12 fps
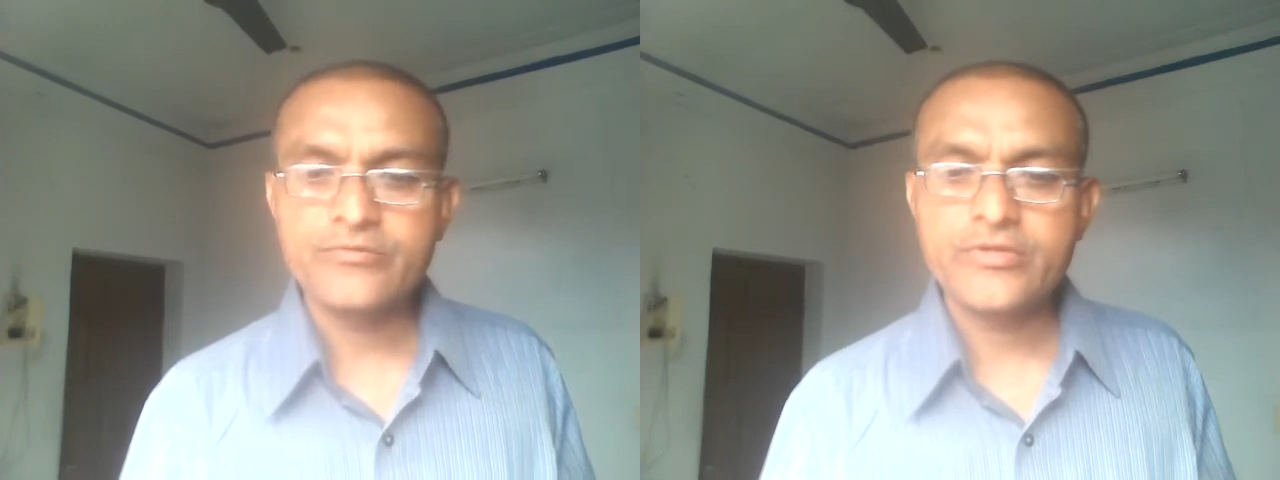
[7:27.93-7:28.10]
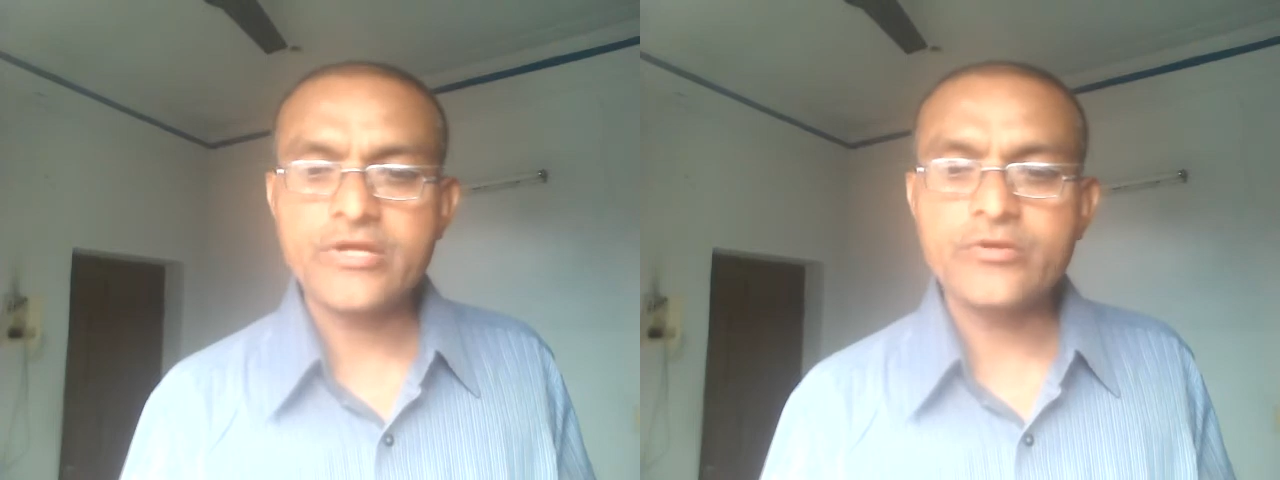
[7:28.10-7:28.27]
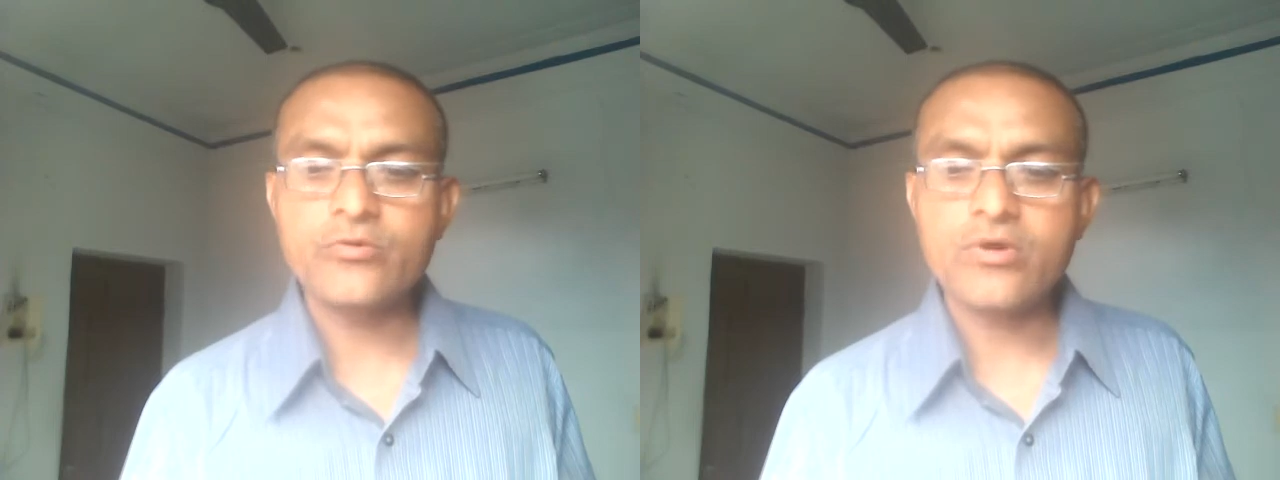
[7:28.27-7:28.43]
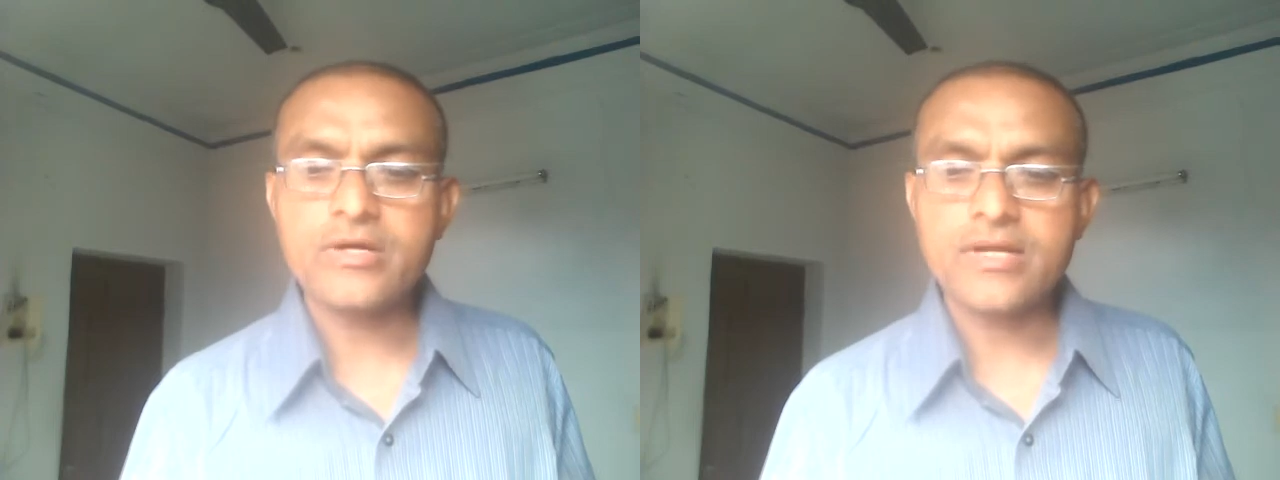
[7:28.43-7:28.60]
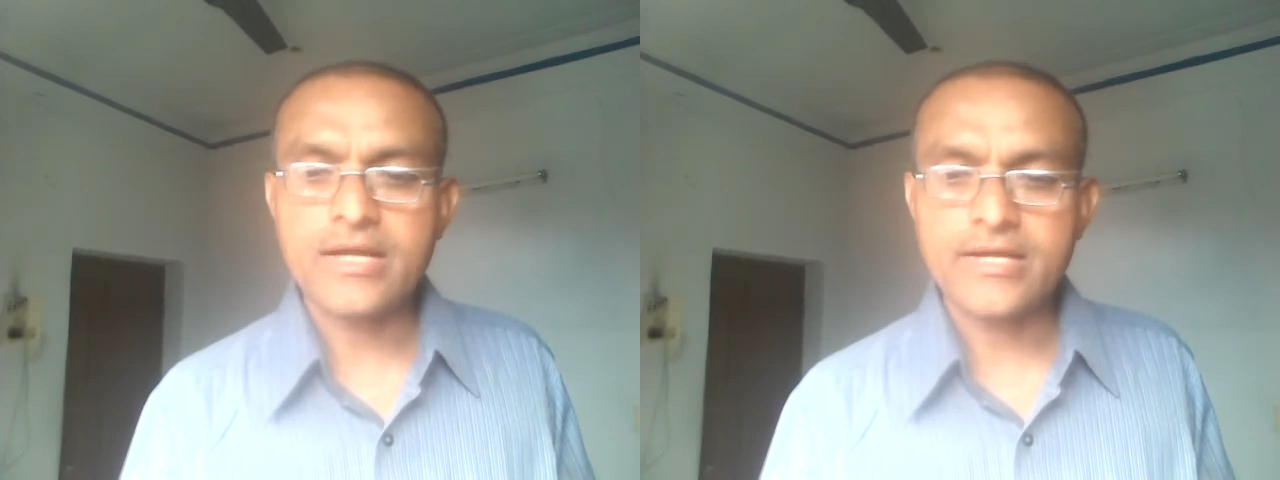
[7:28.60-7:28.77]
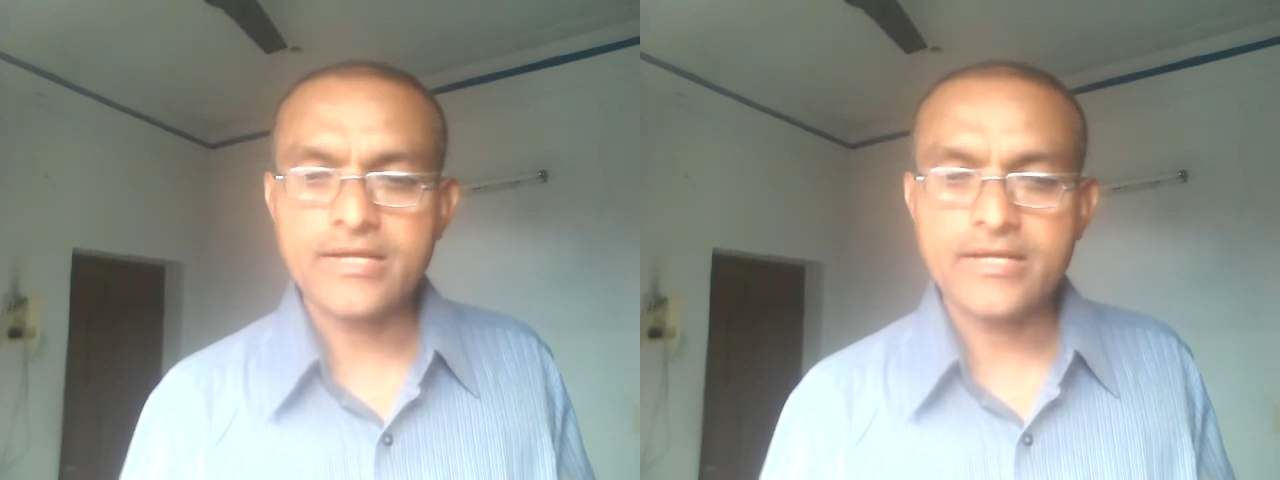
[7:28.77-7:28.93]
they do
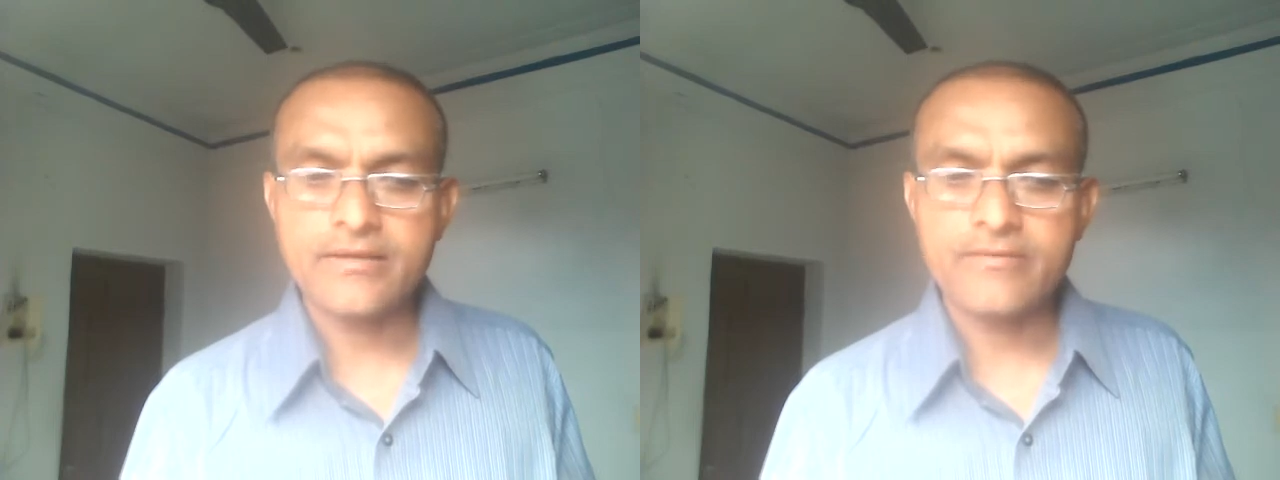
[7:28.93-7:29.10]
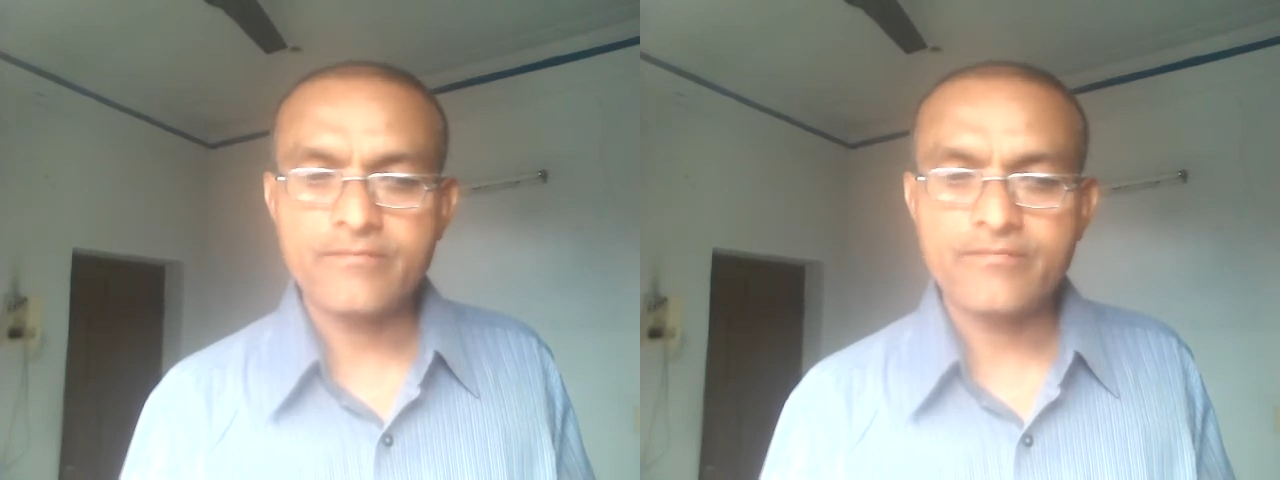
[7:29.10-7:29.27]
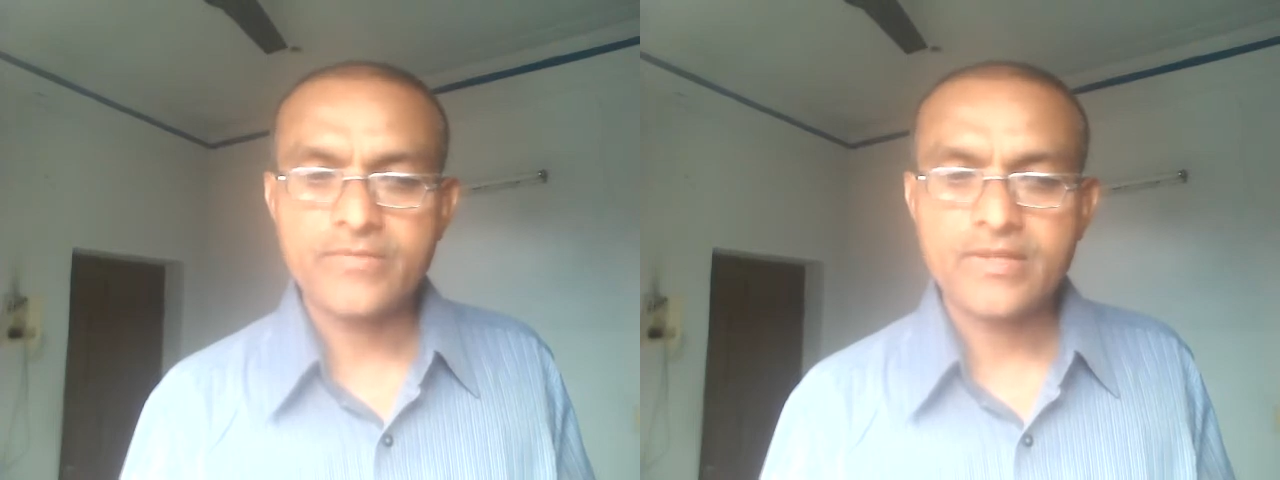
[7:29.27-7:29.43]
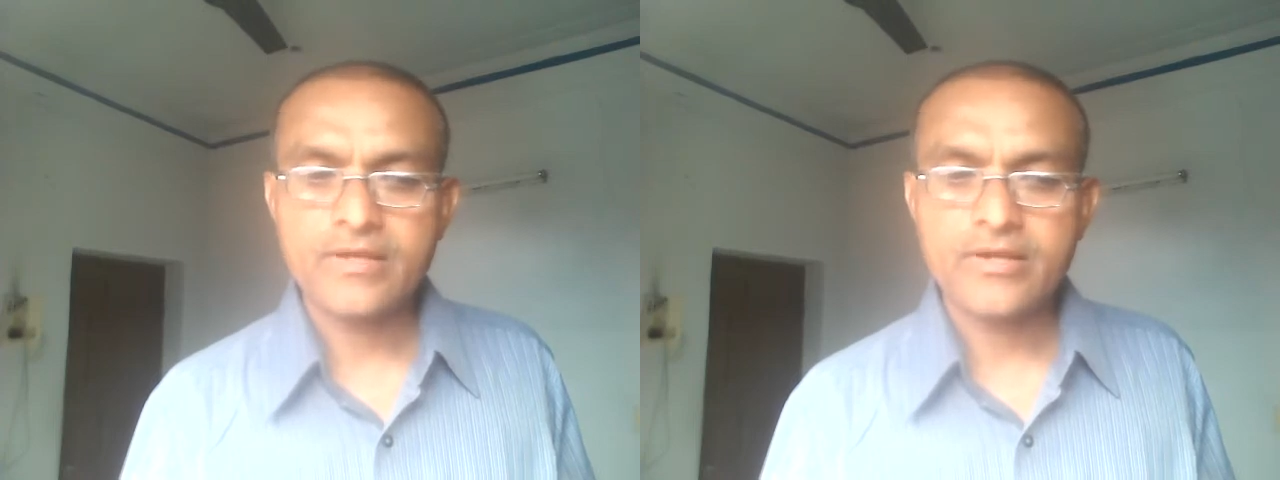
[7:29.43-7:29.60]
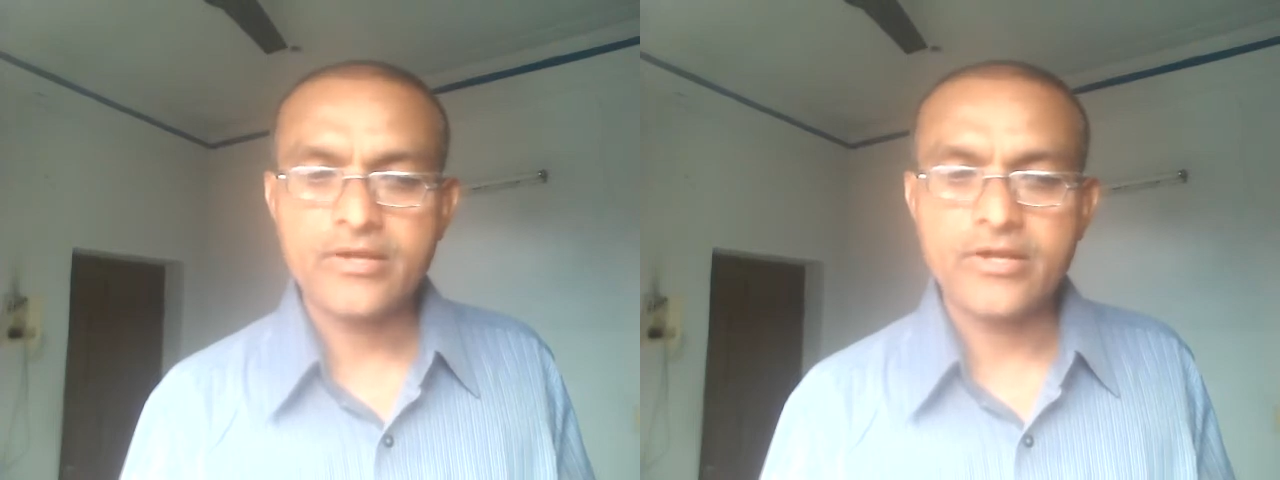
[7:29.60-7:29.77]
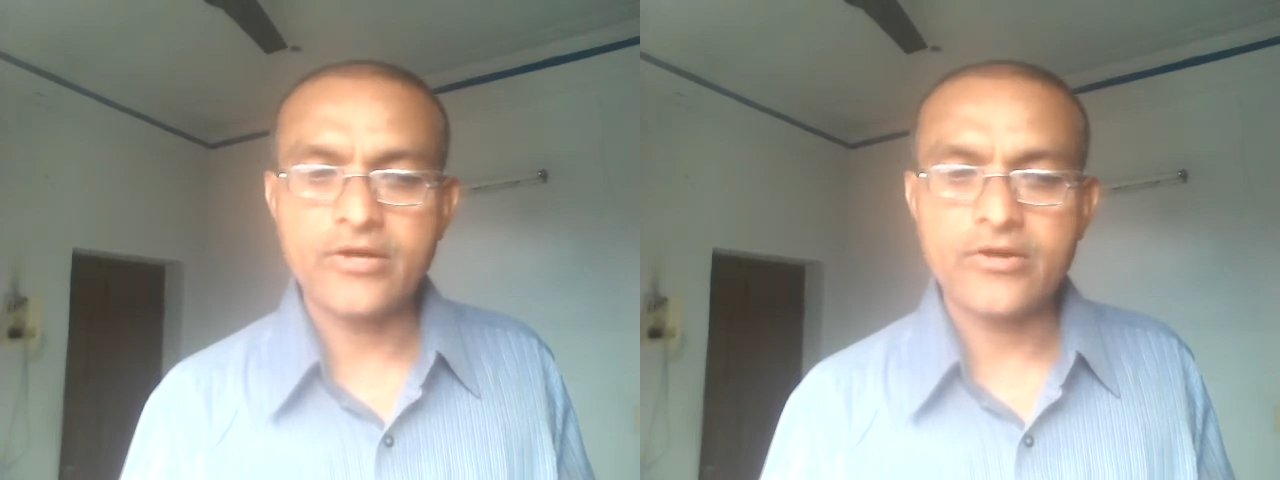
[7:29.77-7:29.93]
not agree
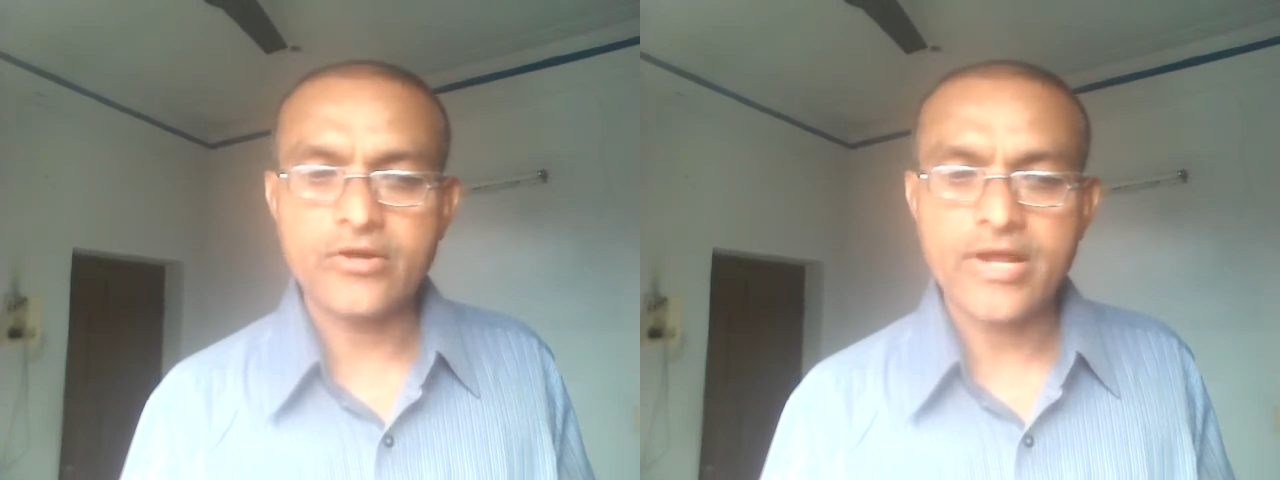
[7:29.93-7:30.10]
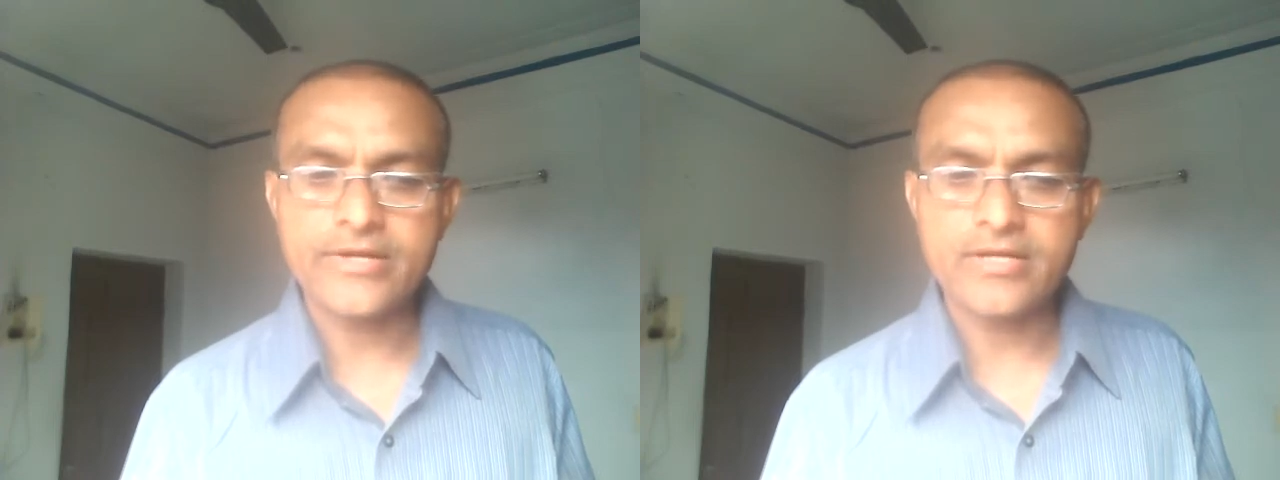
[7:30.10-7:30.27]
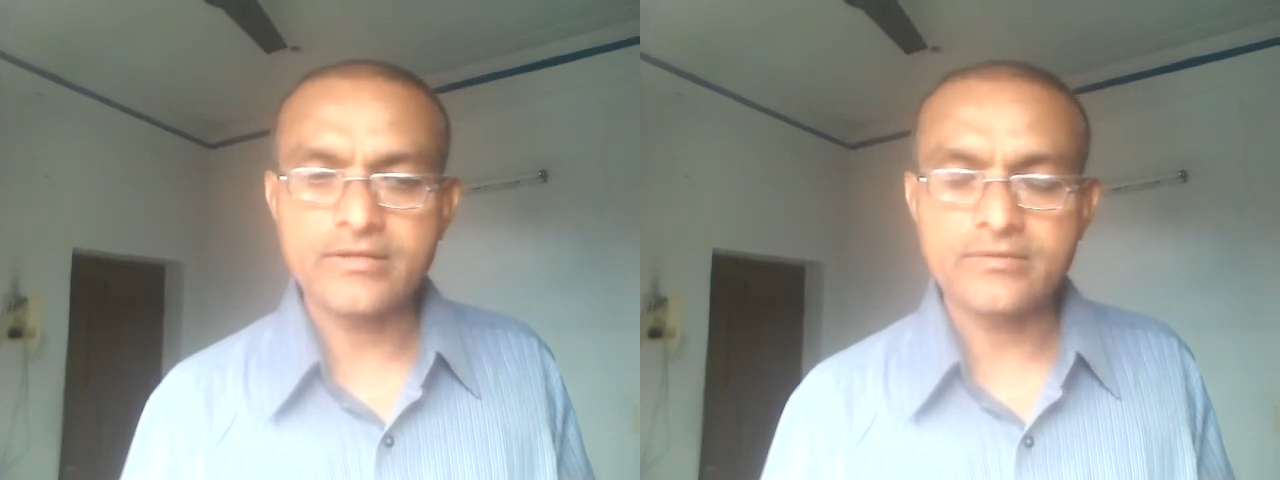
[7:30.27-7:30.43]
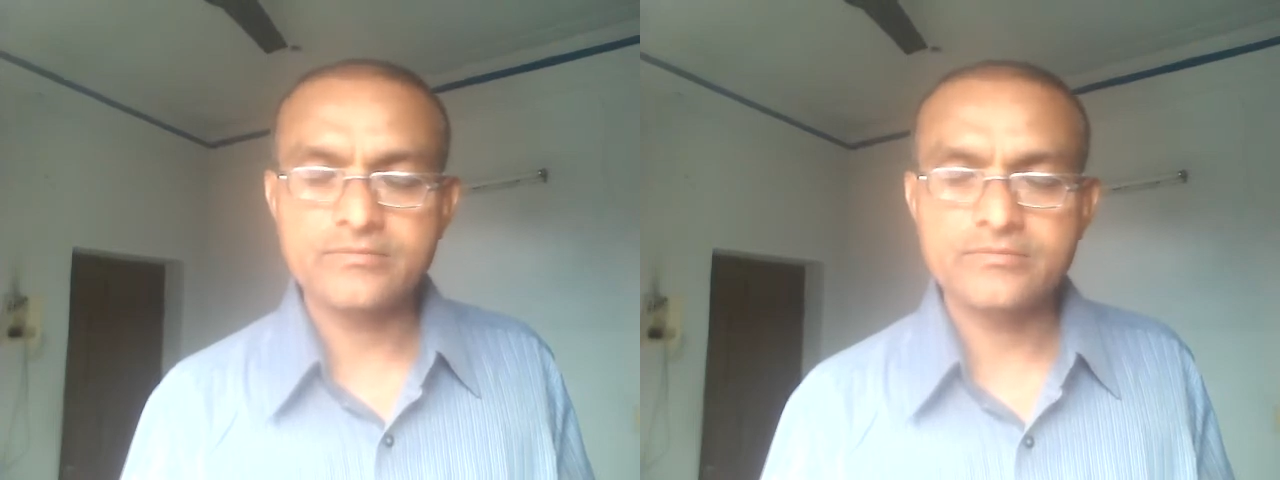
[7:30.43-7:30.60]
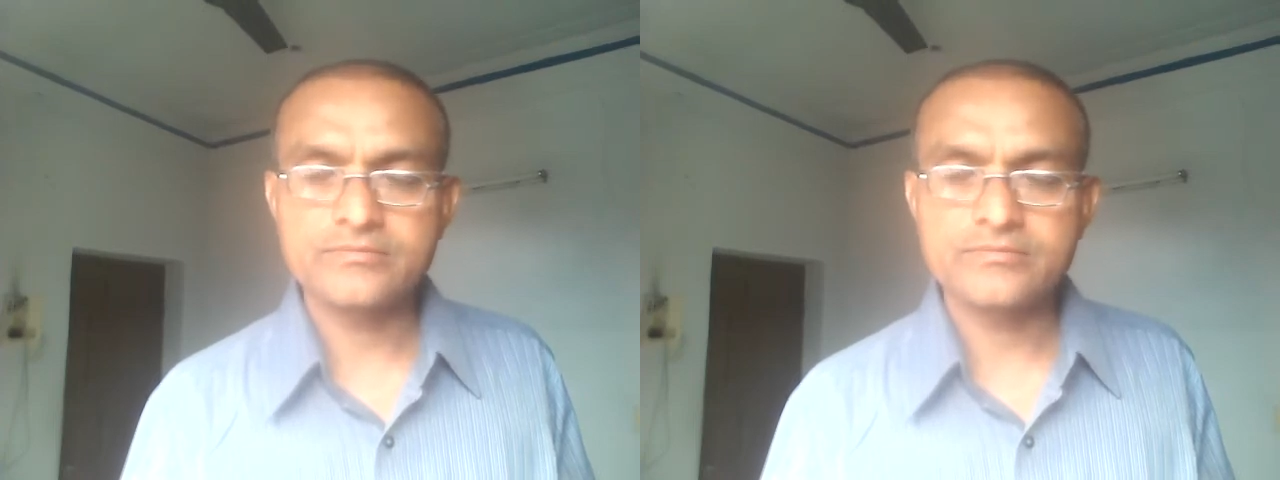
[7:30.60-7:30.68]
in writing